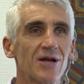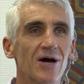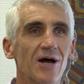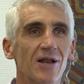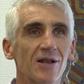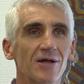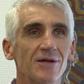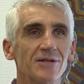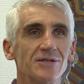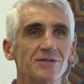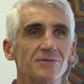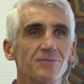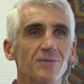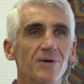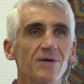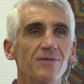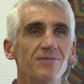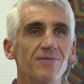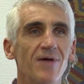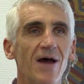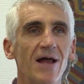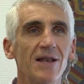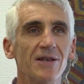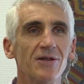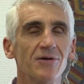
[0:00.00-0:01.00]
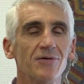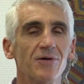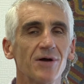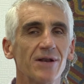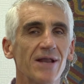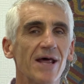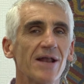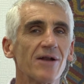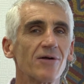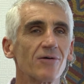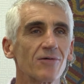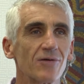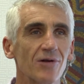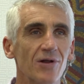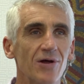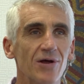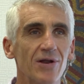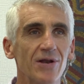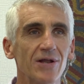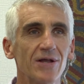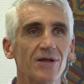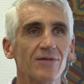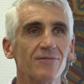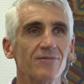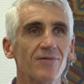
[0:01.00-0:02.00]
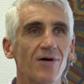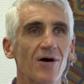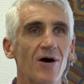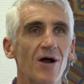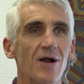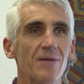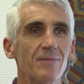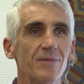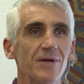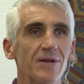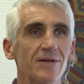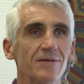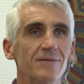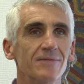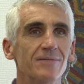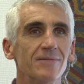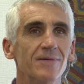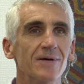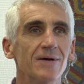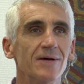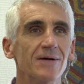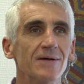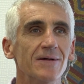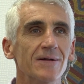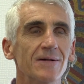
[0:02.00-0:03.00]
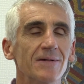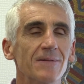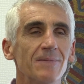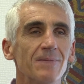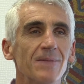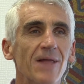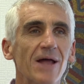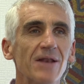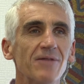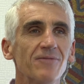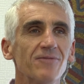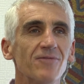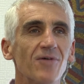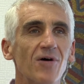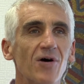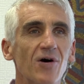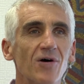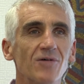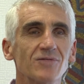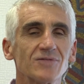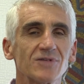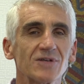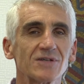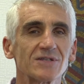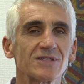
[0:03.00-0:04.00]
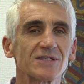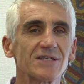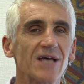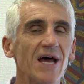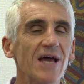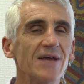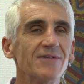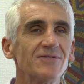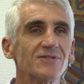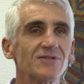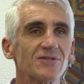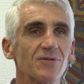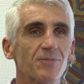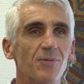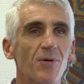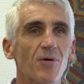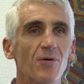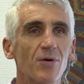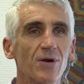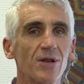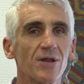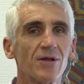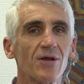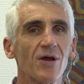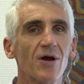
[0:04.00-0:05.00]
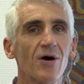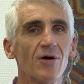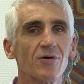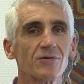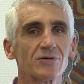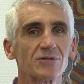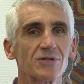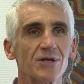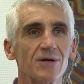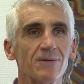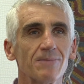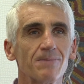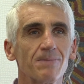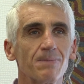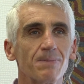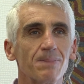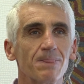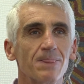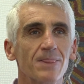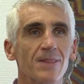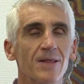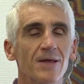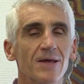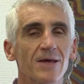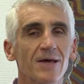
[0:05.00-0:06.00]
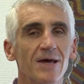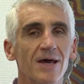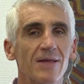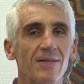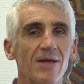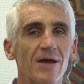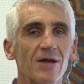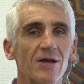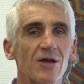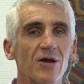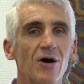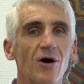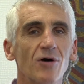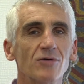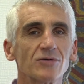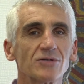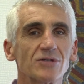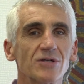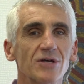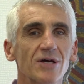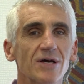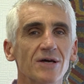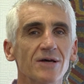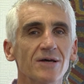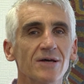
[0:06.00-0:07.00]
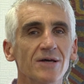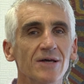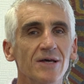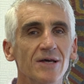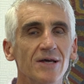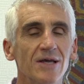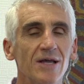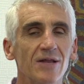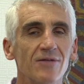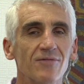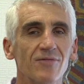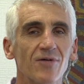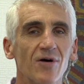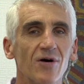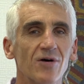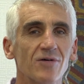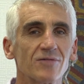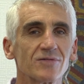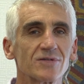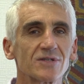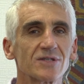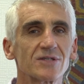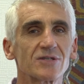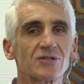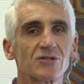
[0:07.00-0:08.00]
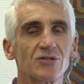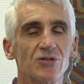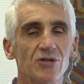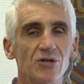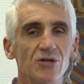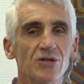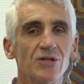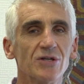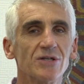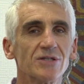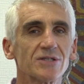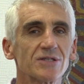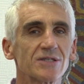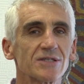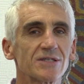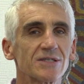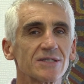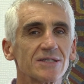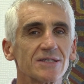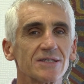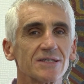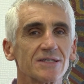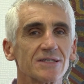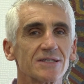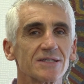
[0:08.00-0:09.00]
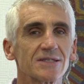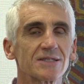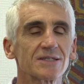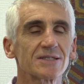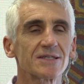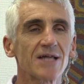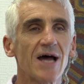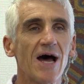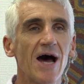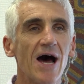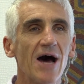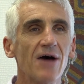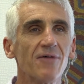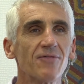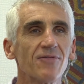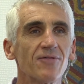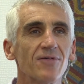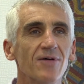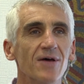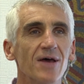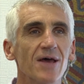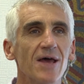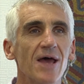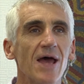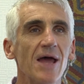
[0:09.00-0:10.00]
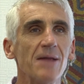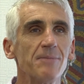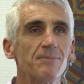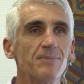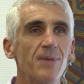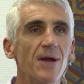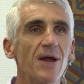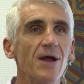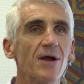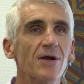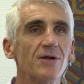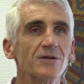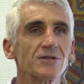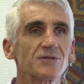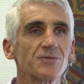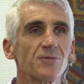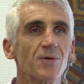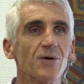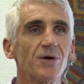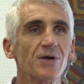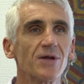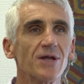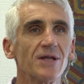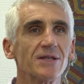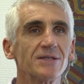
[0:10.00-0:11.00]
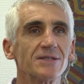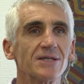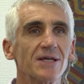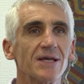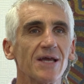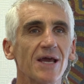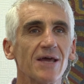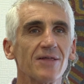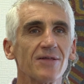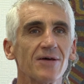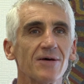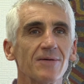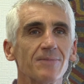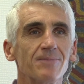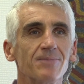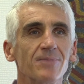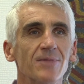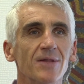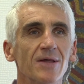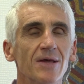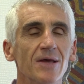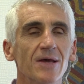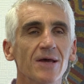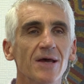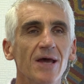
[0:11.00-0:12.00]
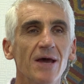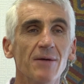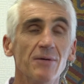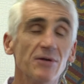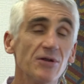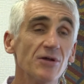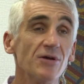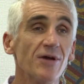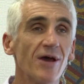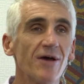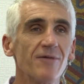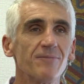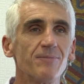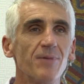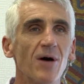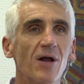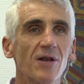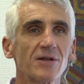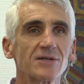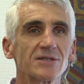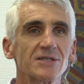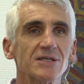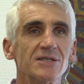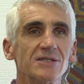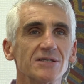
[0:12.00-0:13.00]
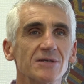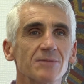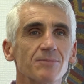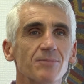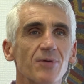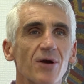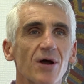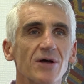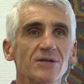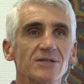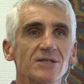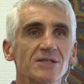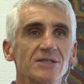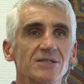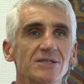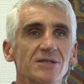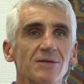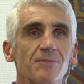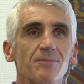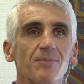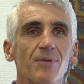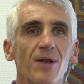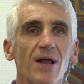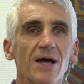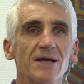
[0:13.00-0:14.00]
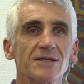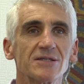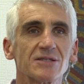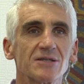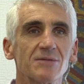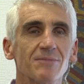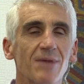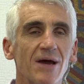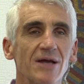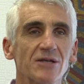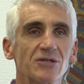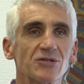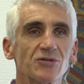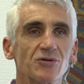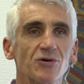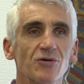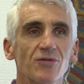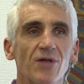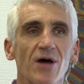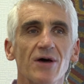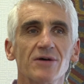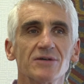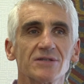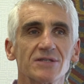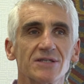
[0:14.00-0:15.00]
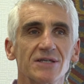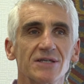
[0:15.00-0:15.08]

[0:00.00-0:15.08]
College, we value an adult learning environment. That involves a safe, supporting culture. And that culture involves students, staff and parents working together. And we do have policies and processes in place to make sure those